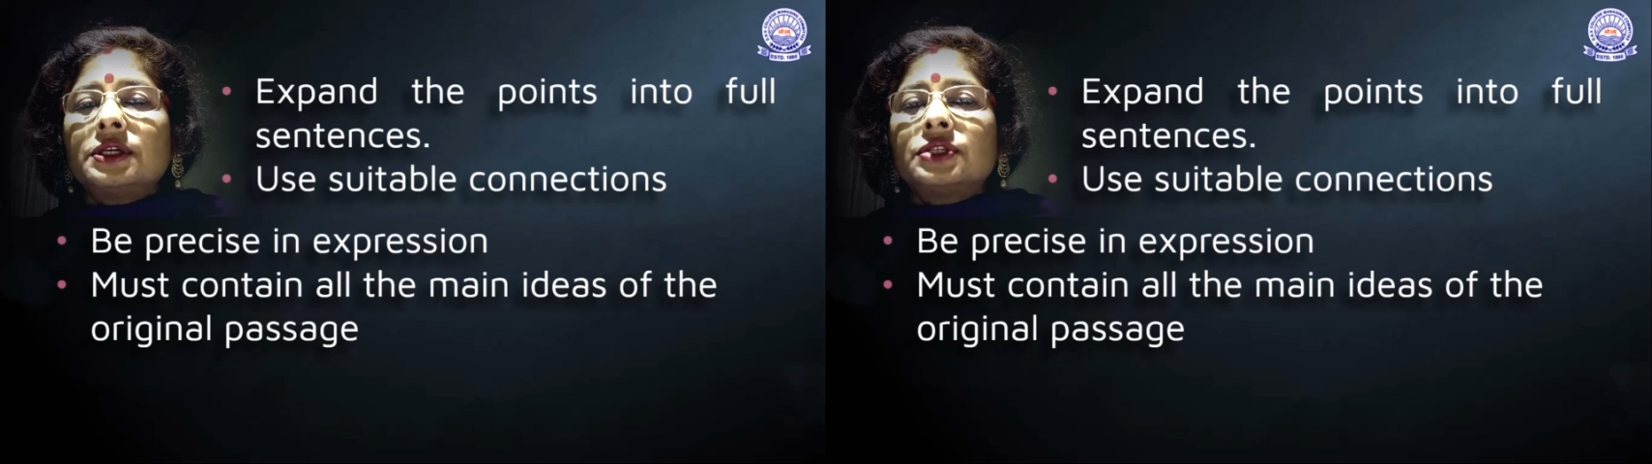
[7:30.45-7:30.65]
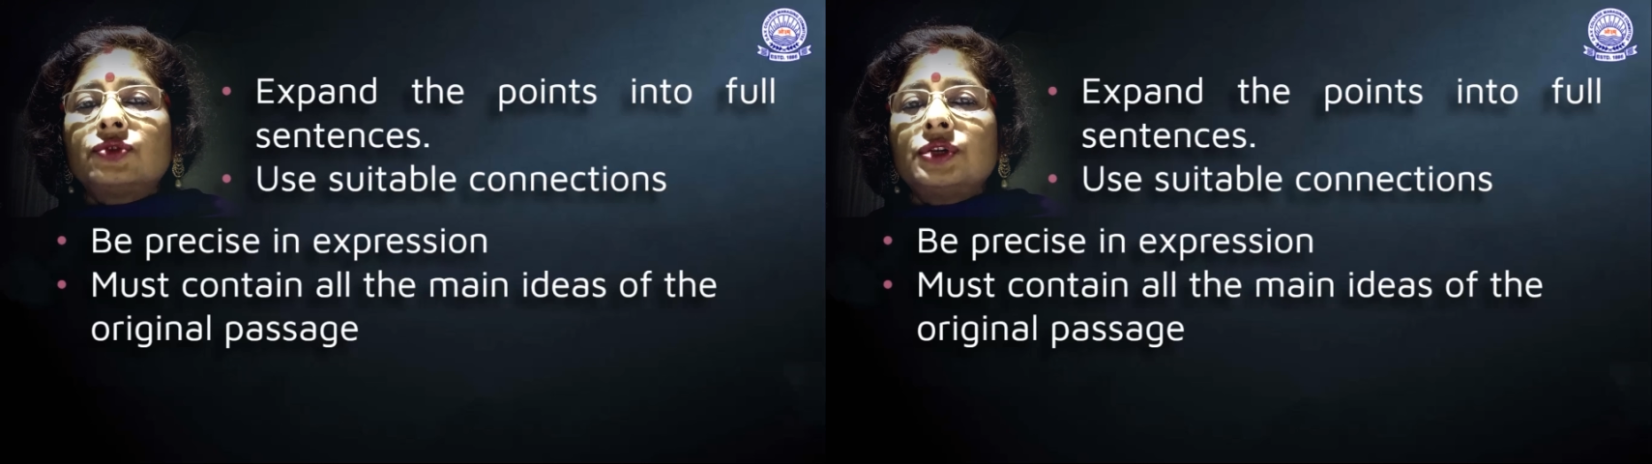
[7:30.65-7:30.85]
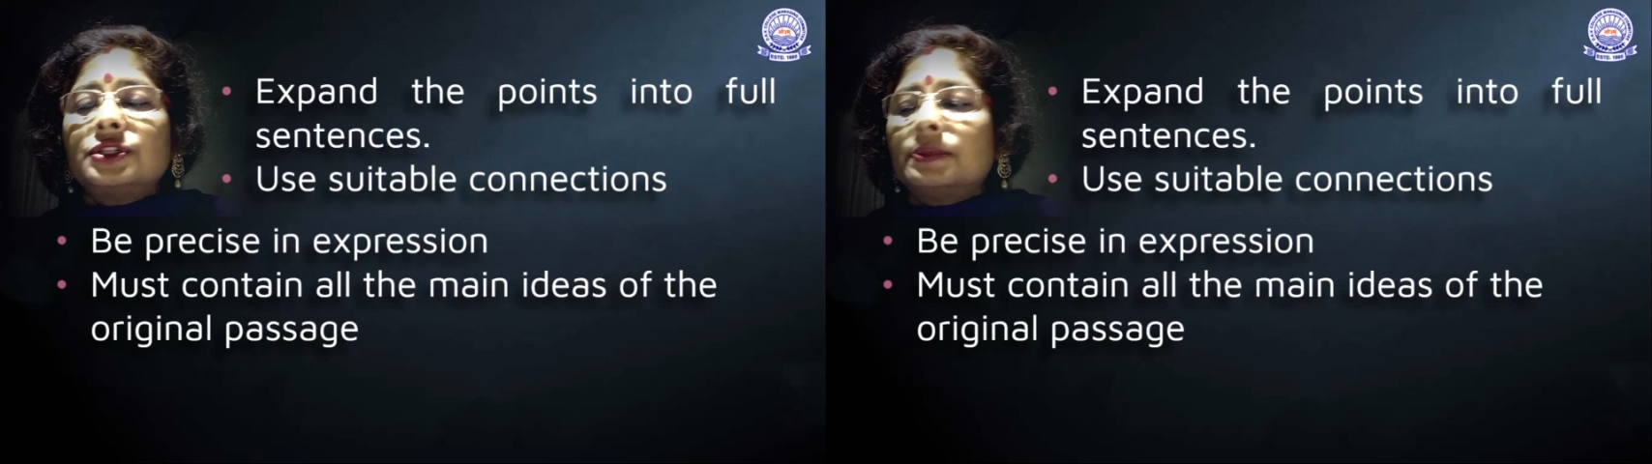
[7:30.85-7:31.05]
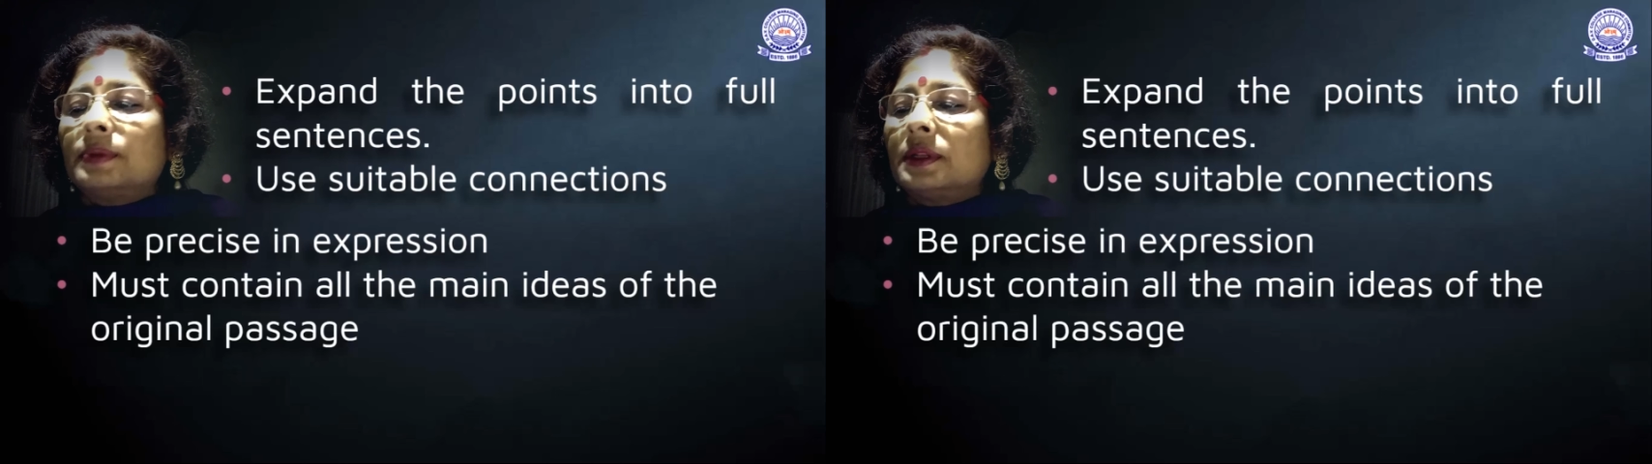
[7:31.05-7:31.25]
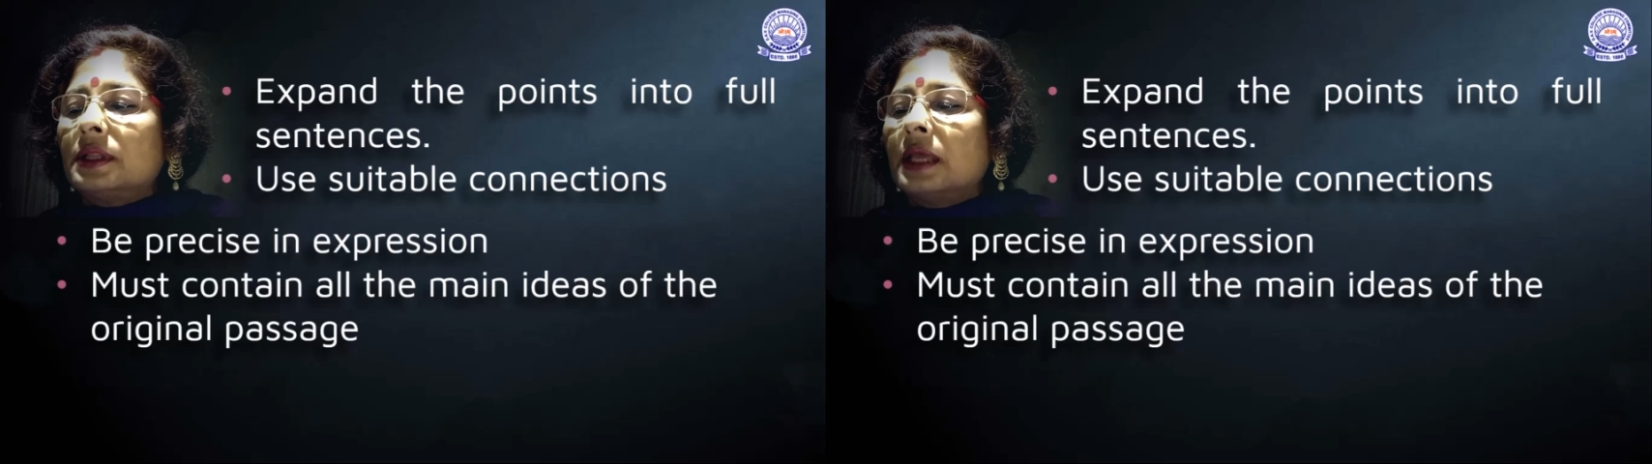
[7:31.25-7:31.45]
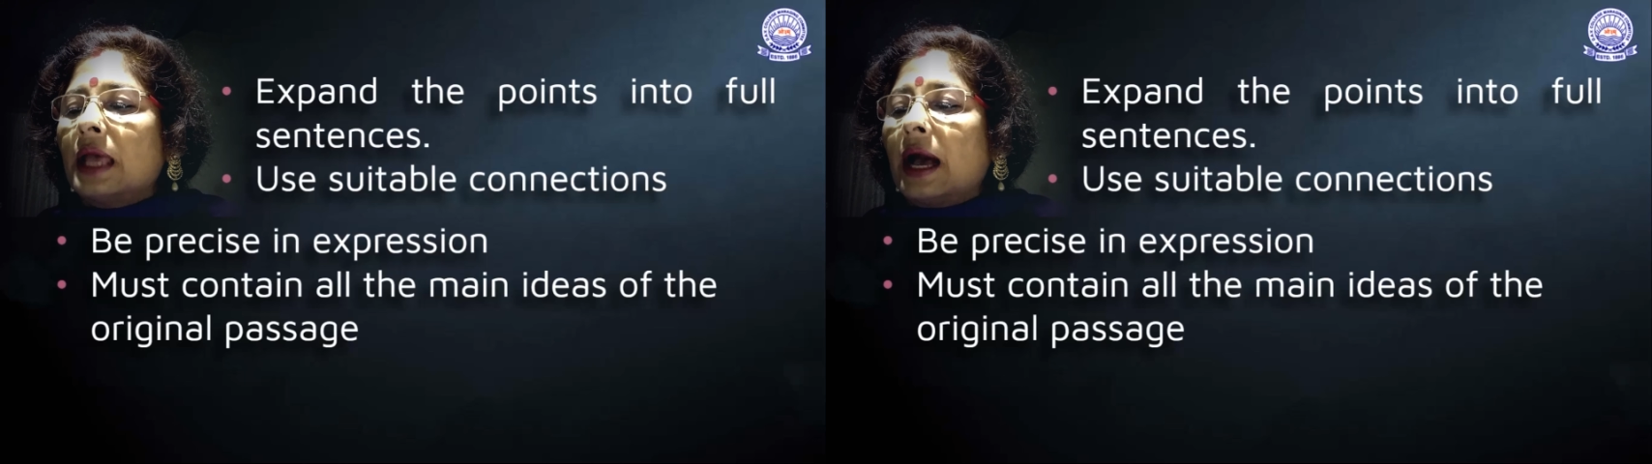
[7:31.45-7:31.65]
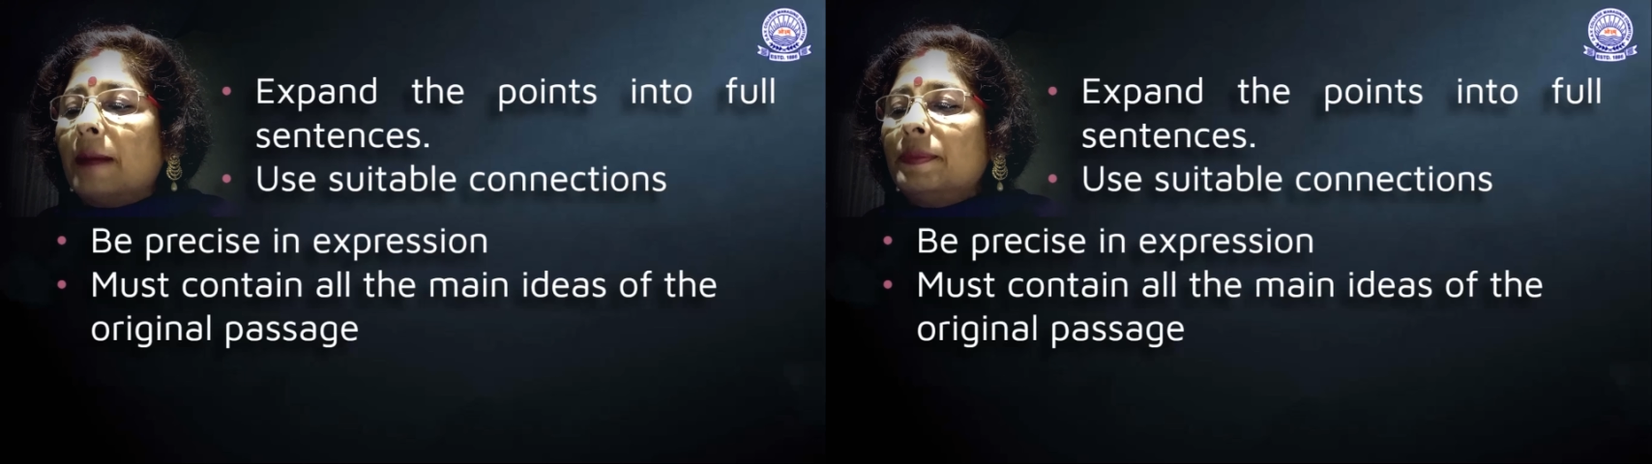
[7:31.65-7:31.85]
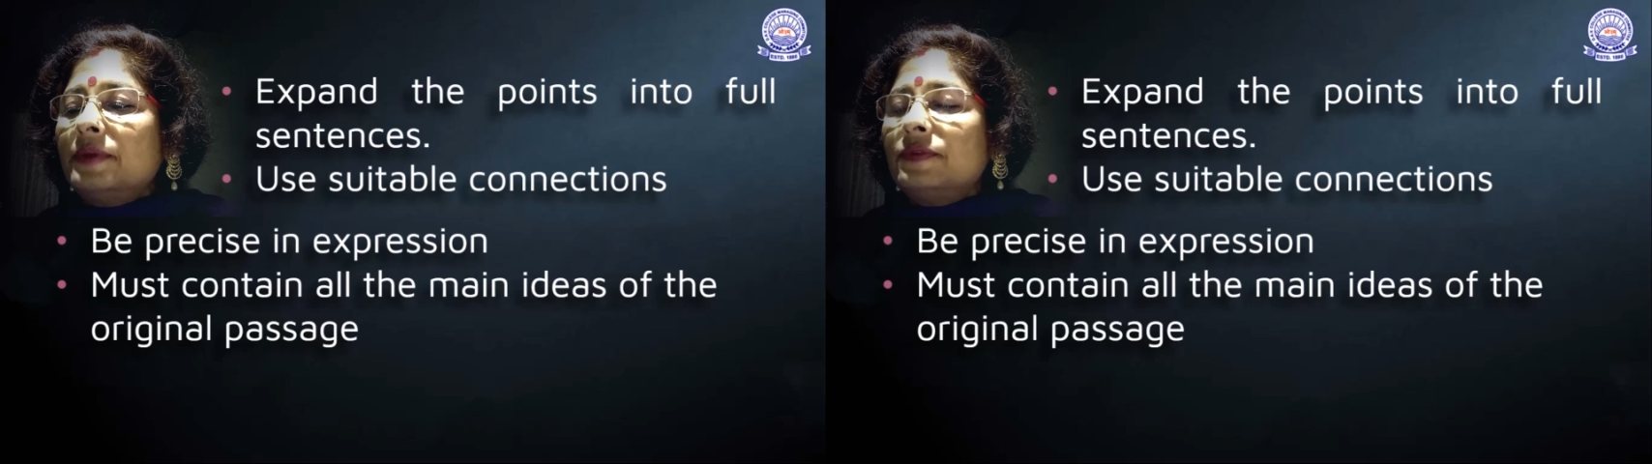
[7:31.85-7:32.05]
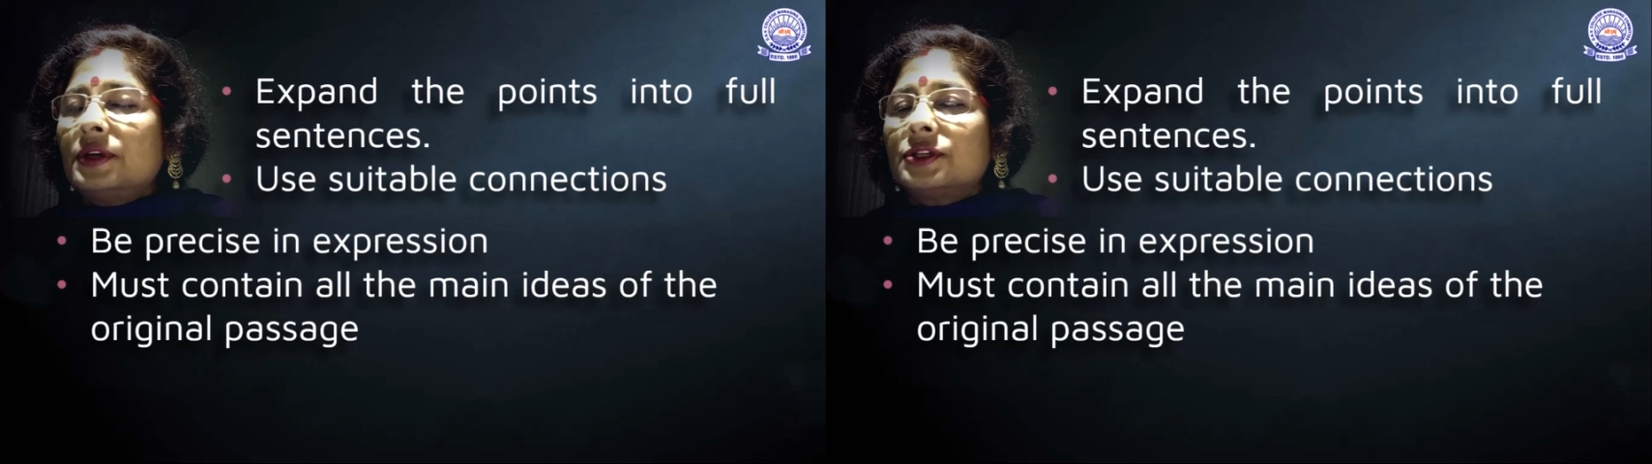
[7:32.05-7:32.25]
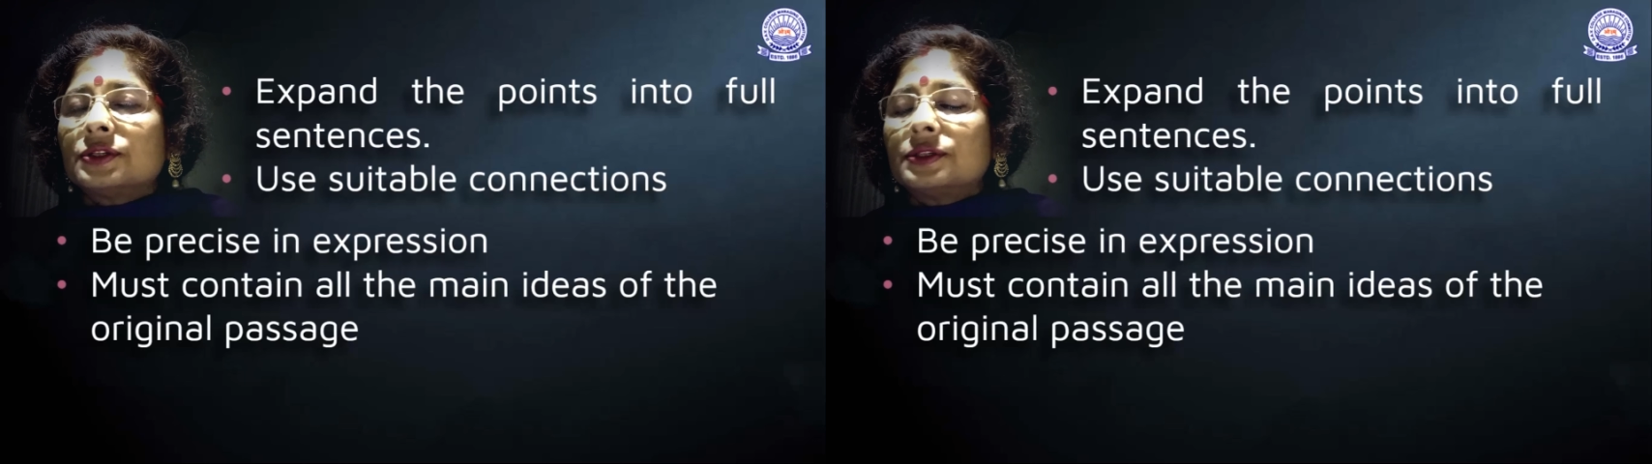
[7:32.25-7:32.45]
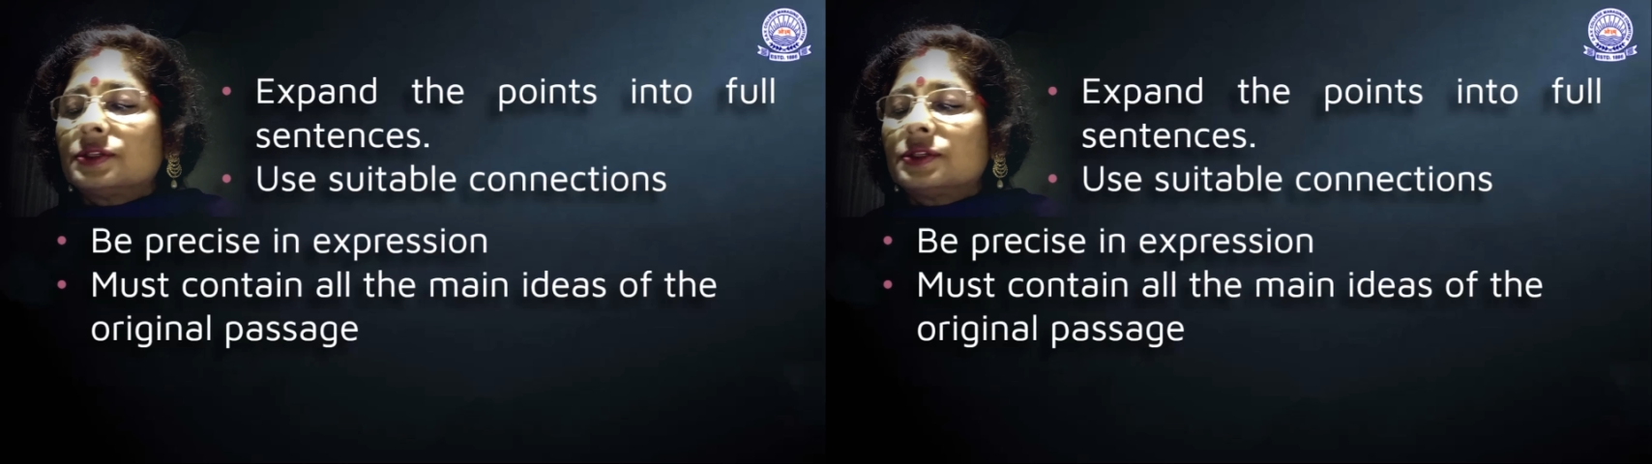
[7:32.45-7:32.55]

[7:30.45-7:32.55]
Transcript: suitable abbreviations,